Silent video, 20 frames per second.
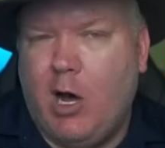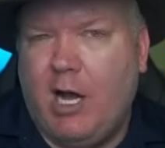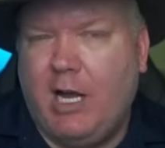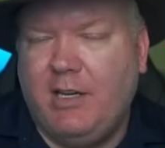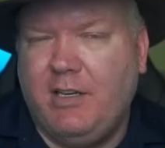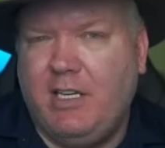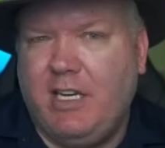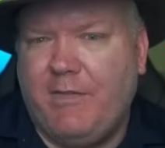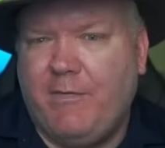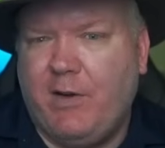
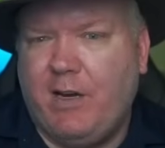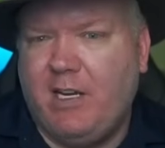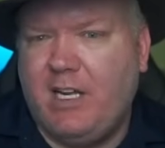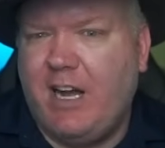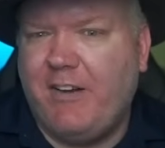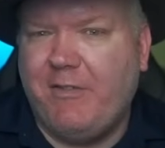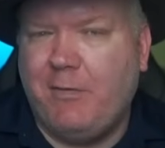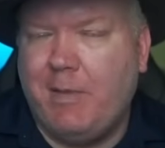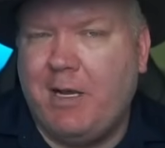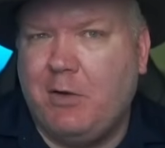on different
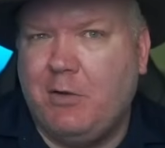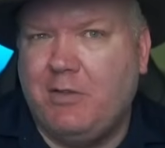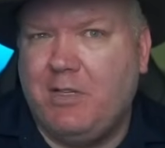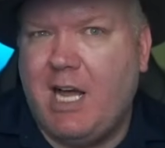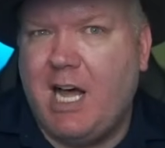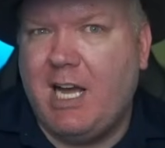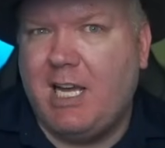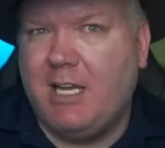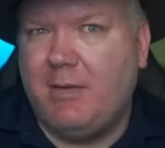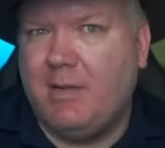governmental
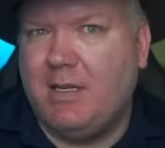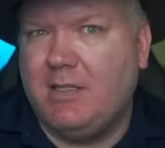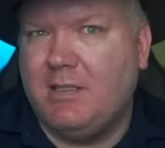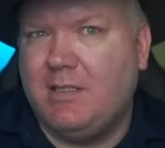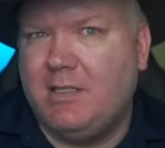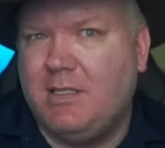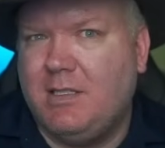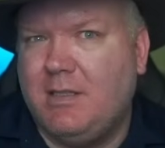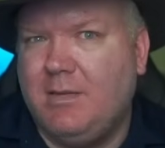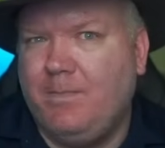
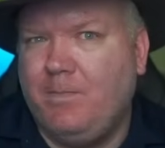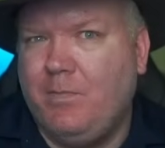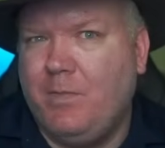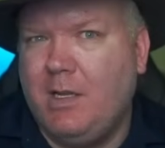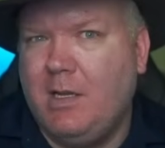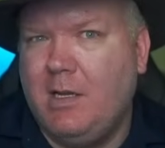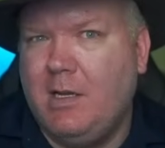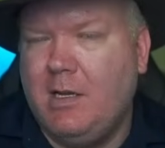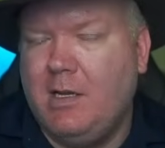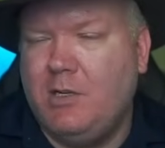documents.
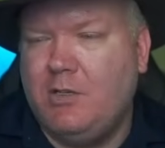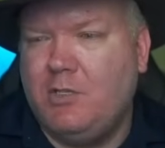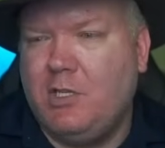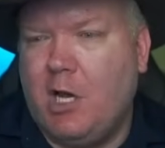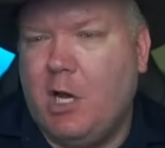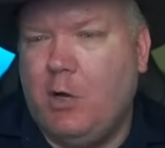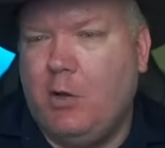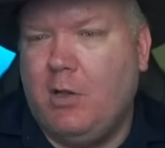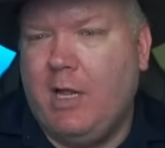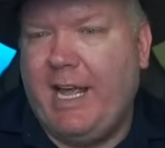
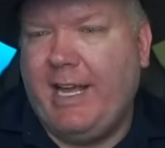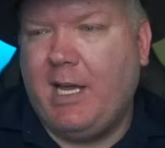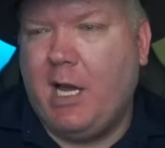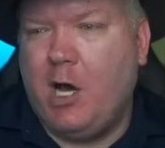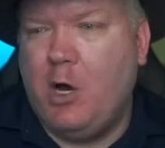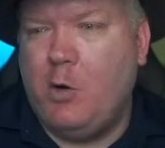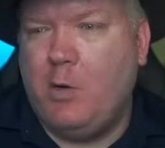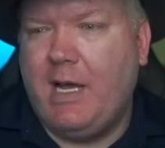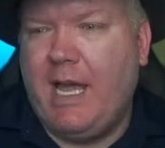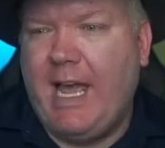So
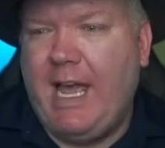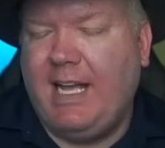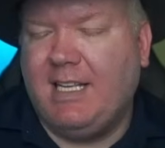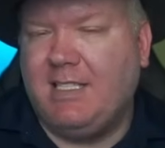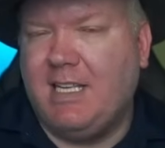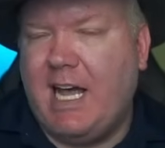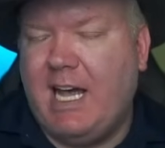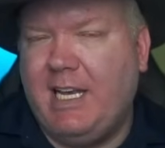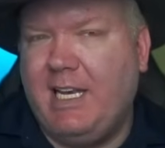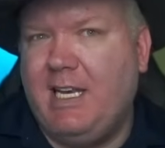like, okay,
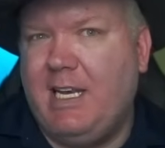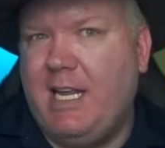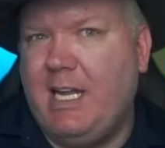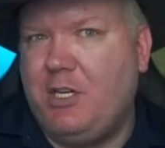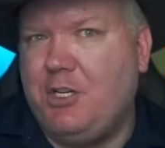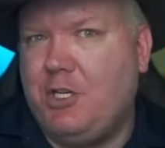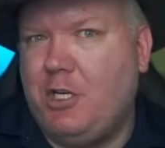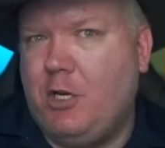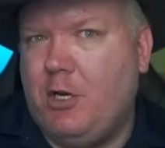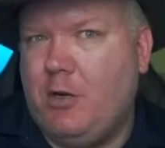it's not an
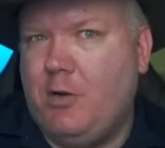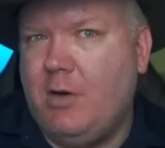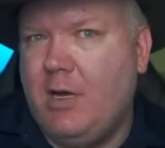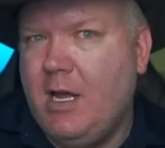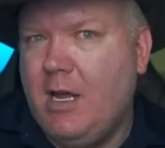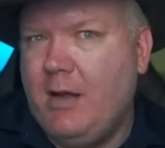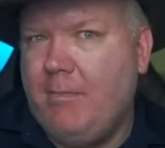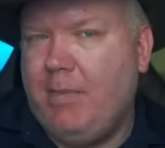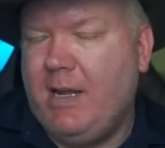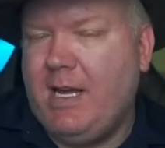issue
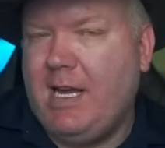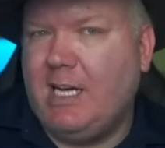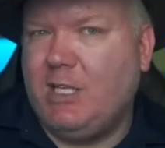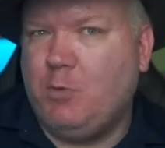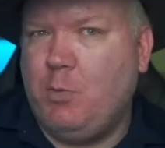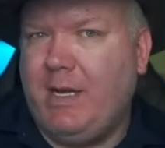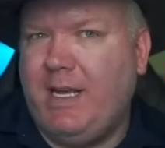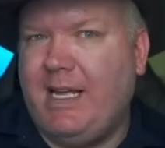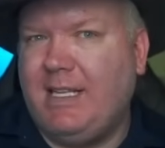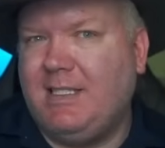
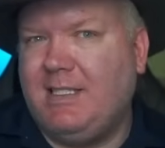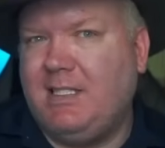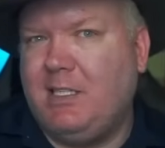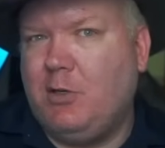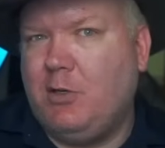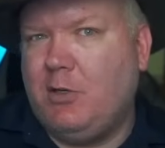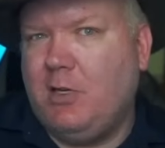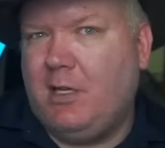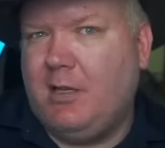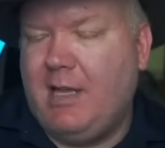because we can
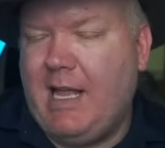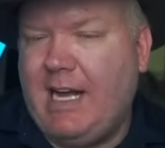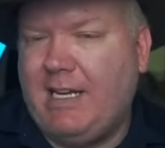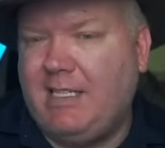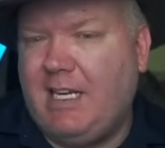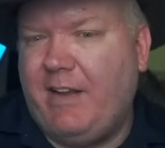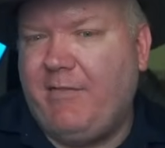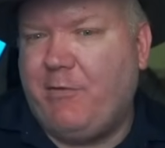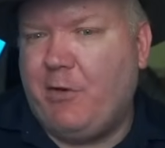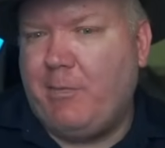still
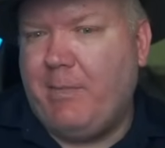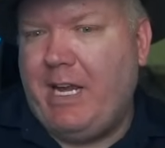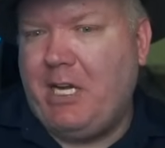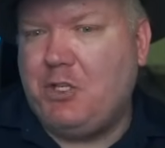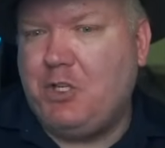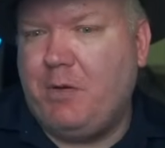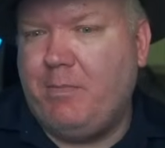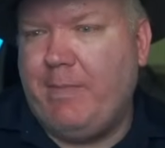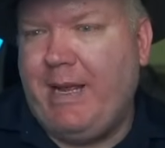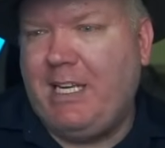collect
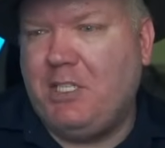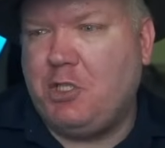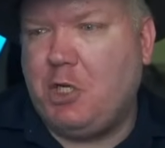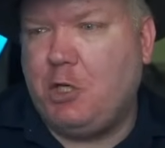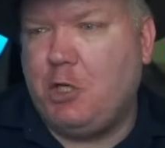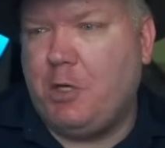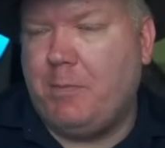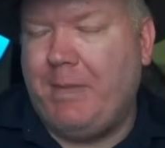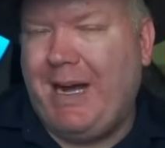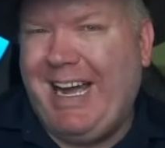information based
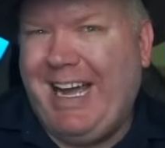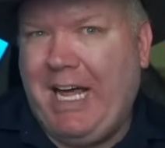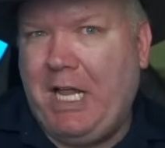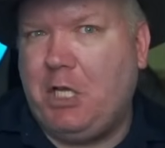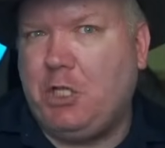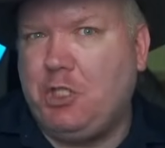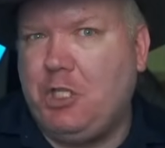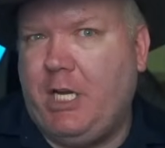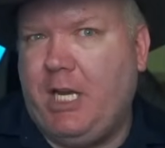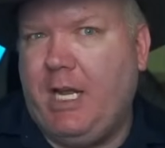on your
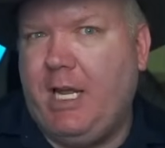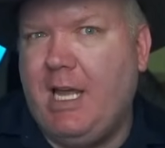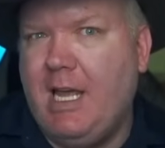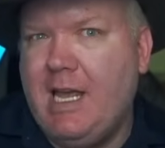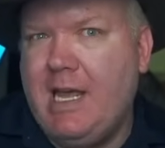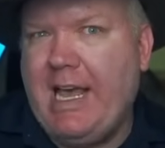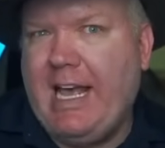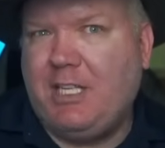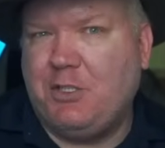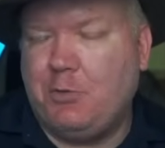biology
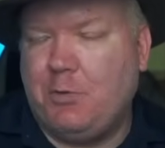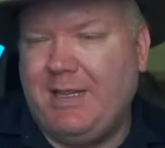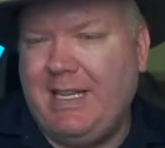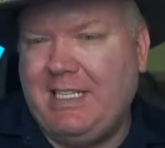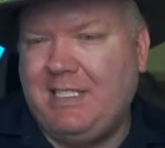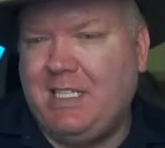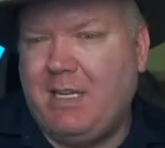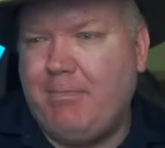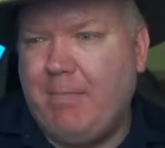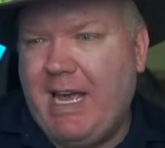as it
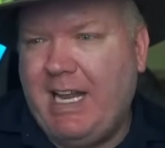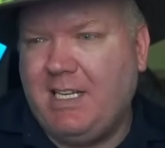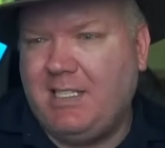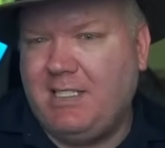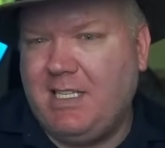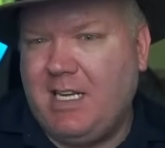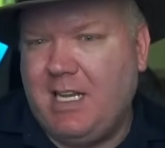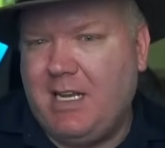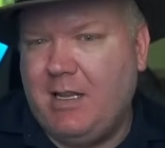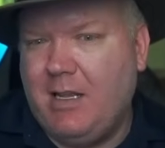relates to
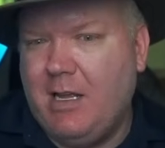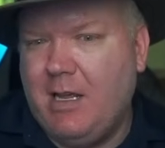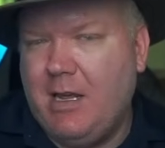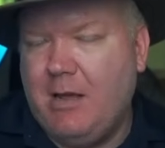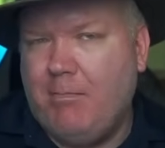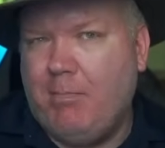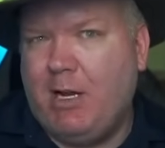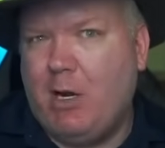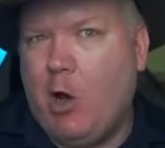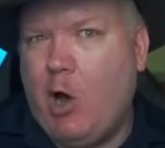medicine,
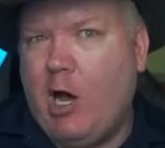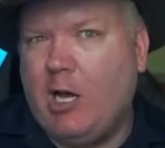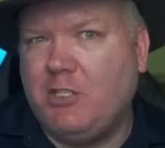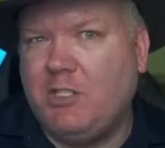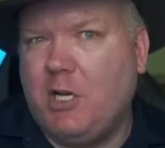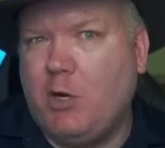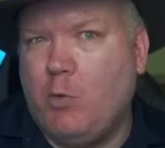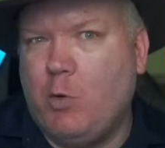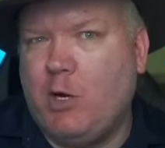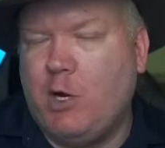but
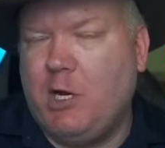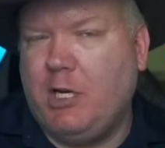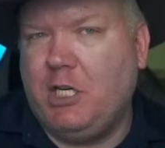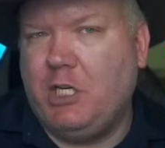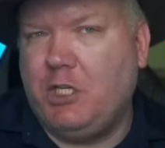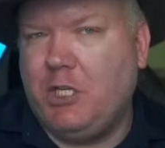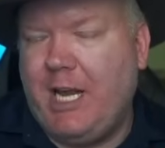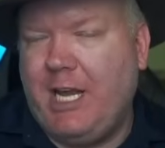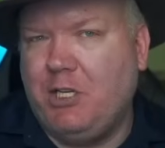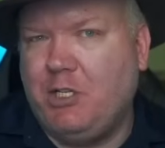also we're going
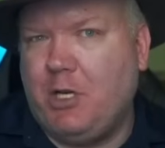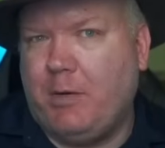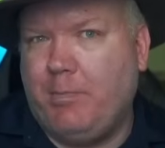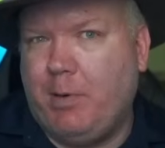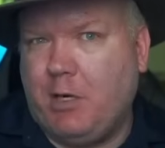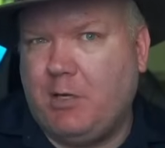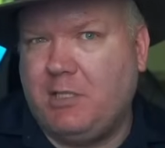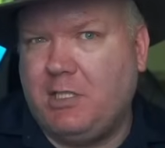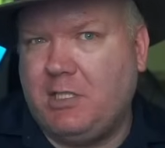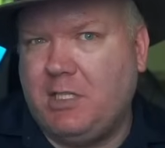to change your
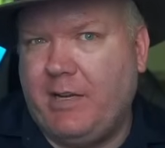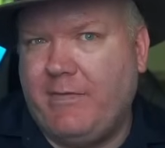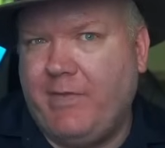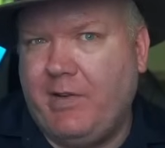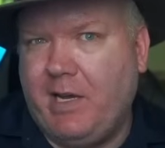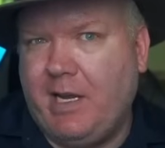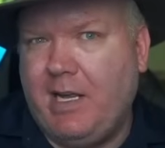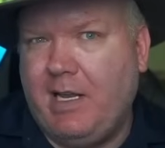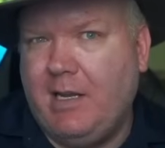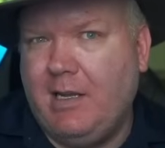birth
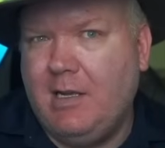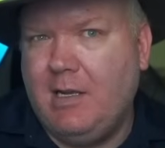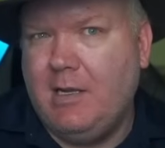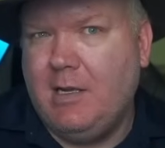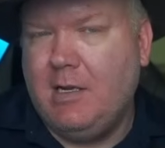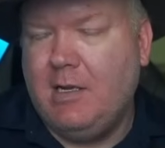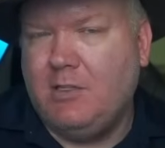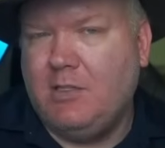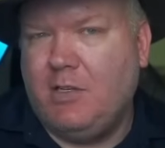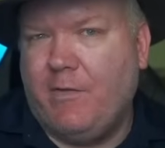certificate.
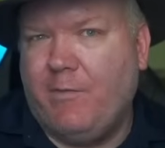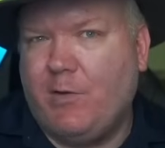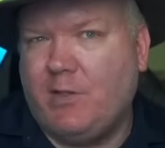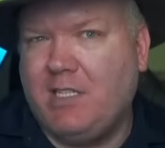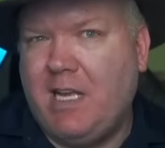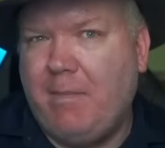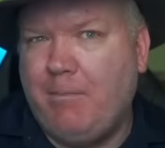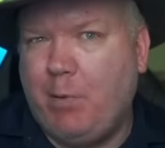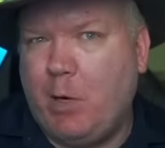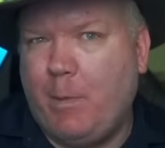So
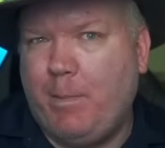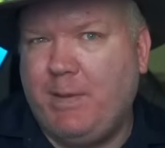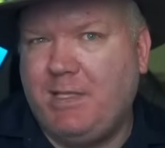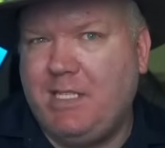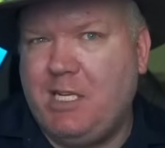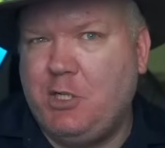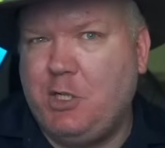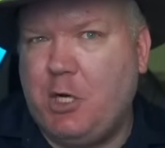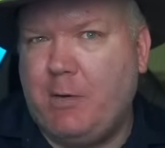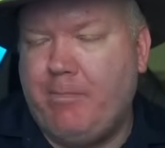for some
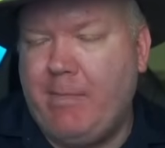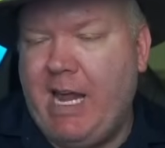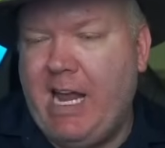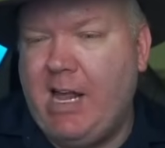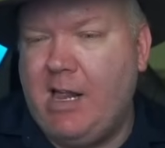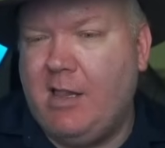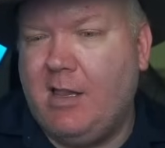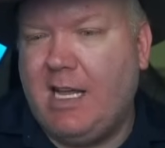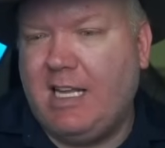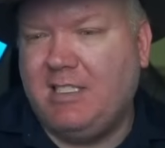purposes, you're
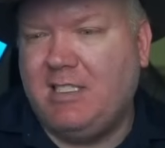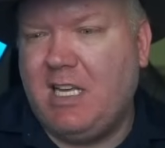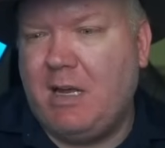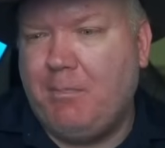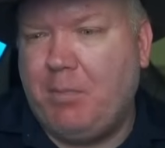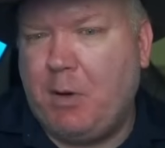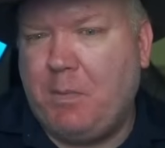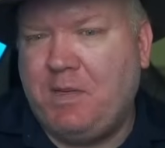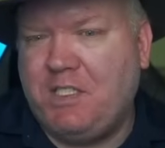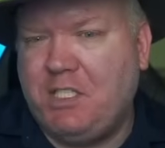male and
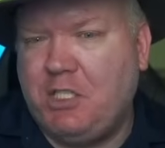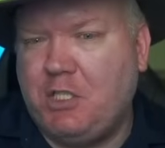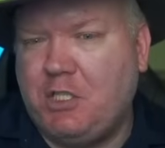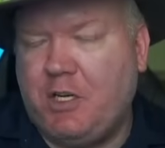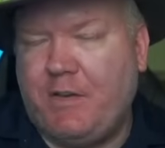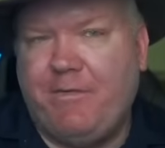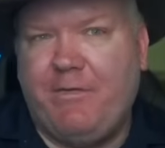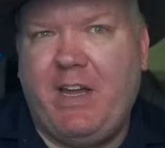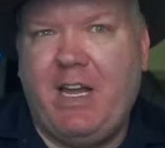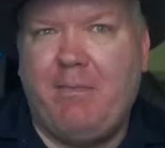some
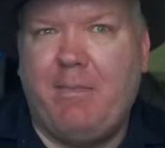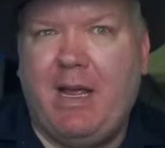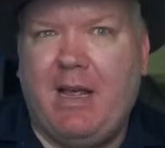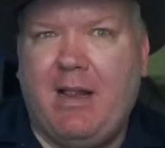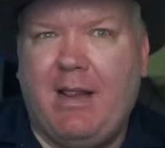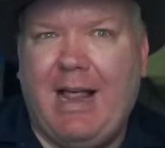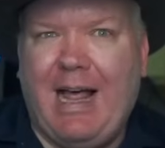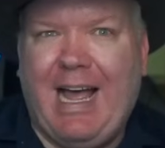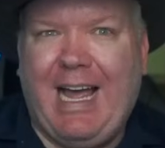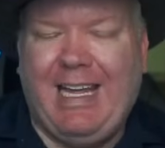purposes, you're
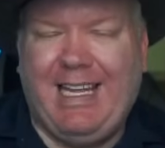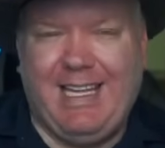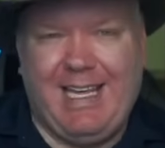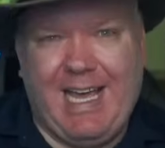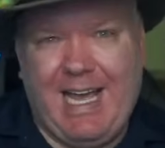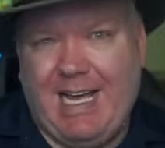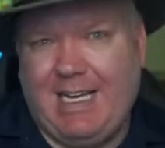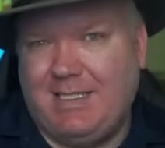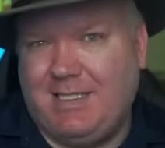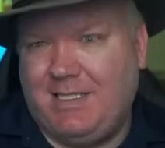female, I
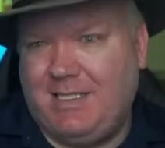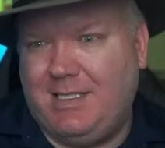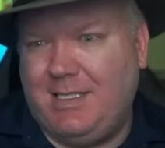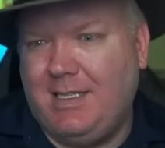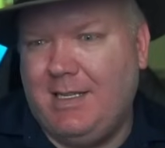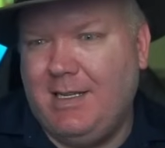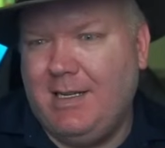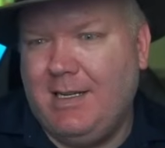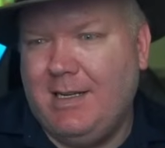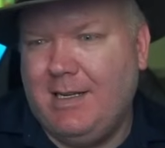guess.